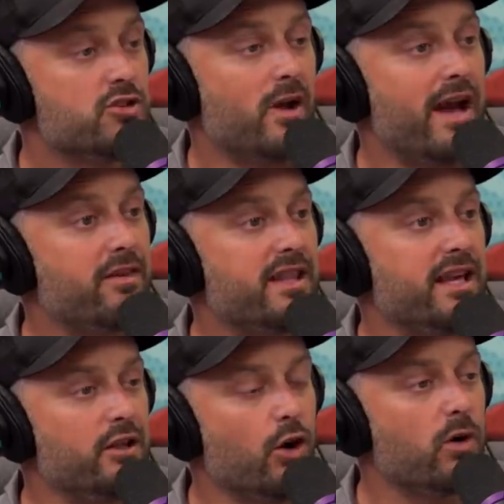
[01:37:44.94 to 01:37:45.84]
So
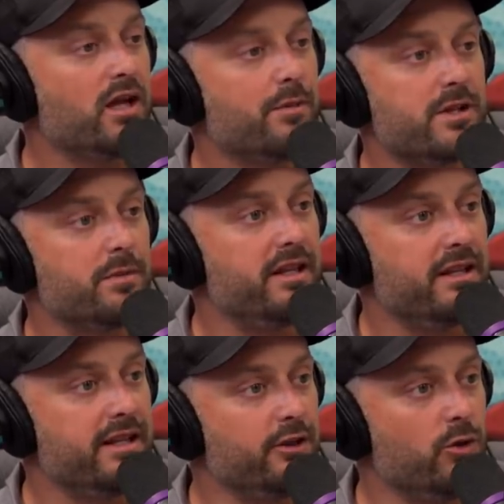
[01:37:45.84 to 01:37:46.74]
everything, no one comes up with
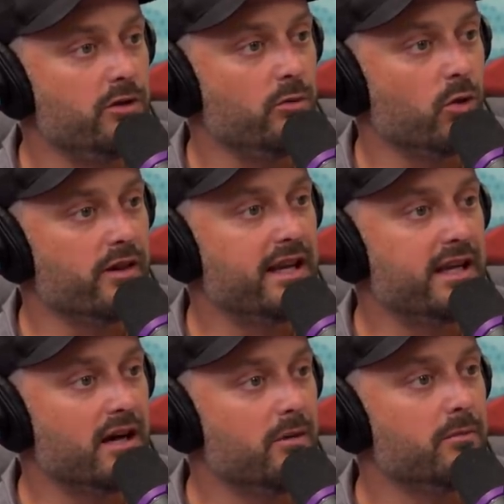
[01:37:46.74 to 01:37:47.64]
anything new anymore. They
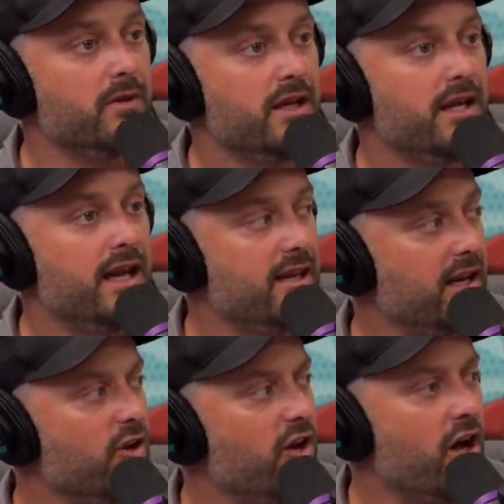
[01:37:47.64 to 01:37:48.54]
come and they
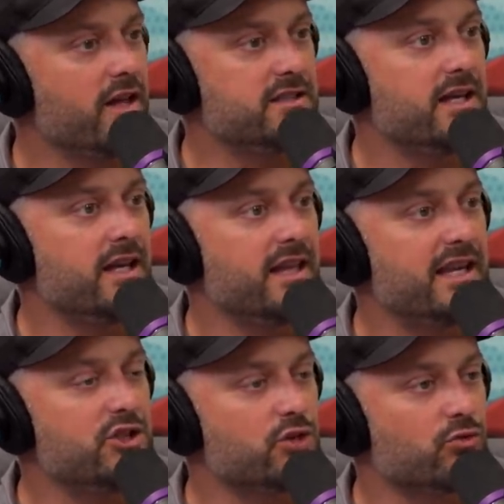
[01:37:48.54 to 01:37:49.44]
go, no, that's it. And
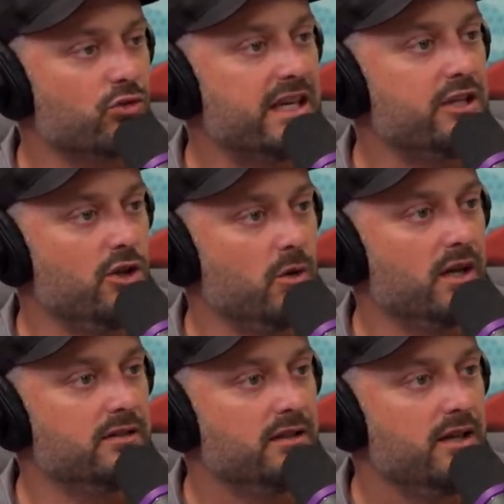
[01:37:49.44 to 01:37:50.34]
they just redo it.